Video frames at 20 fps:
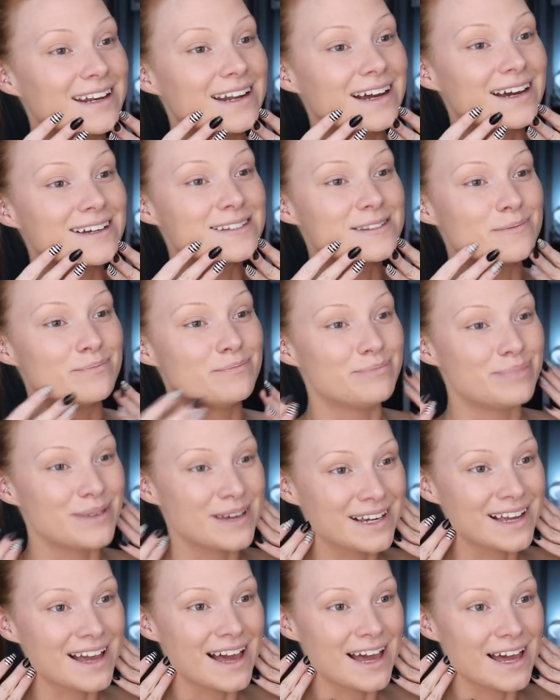nice
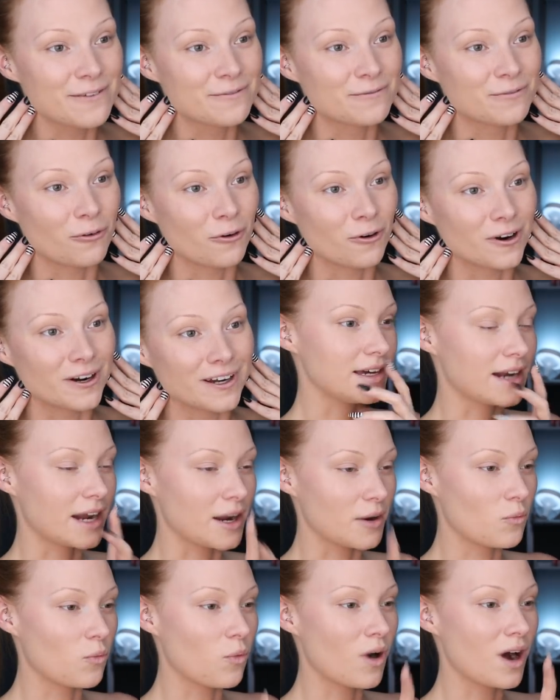big head for it. And
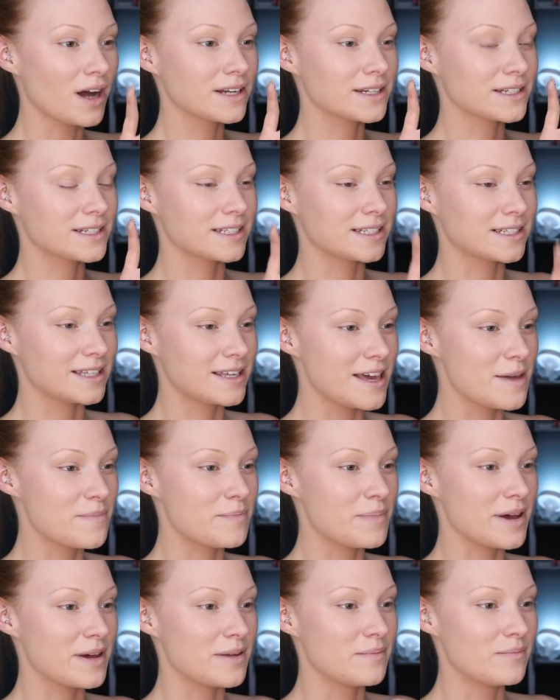I want to
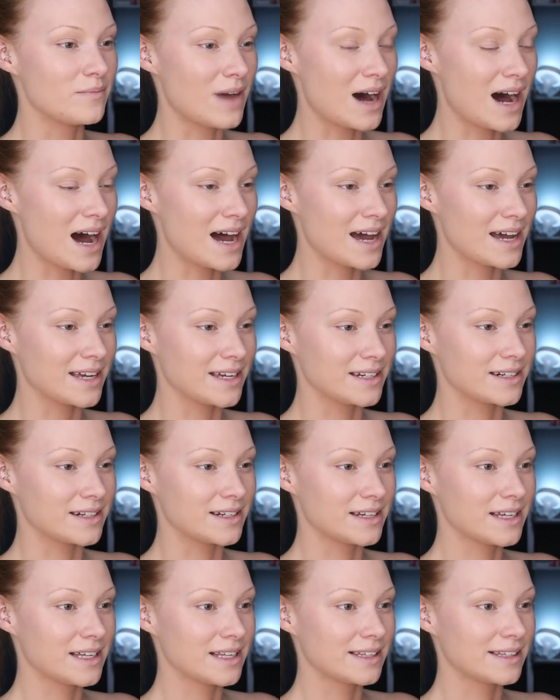keep in mind
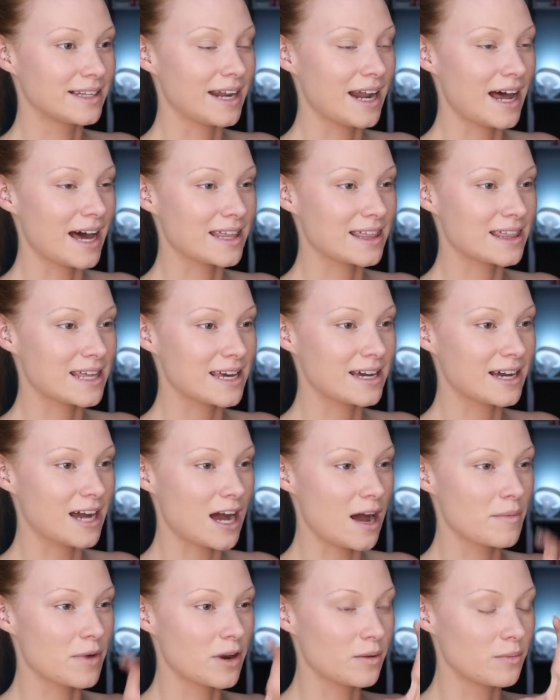that I think
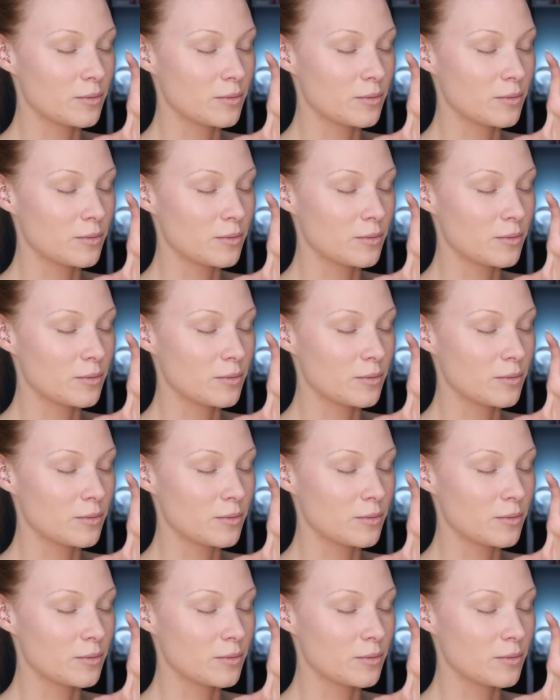I'm gonna